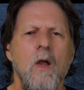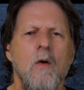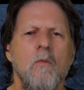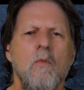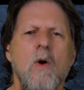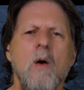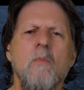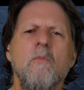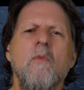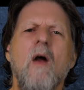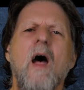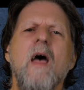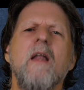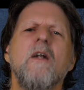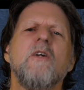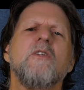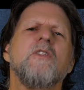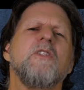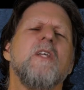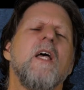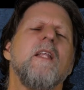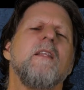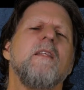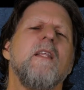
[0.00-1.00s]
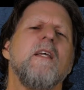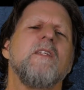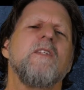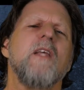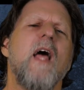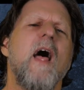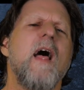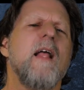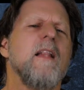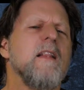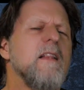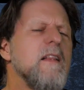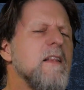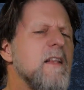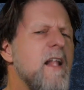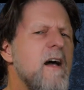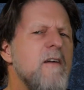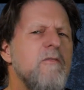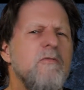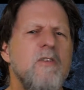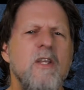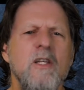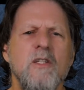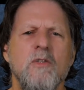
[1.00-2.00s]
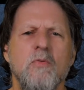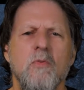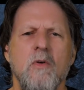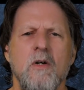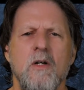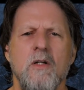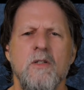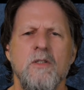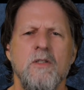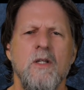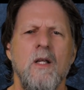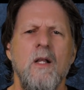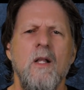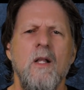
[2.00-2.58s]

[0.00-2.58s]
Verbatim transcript: One writer said this. I love these words.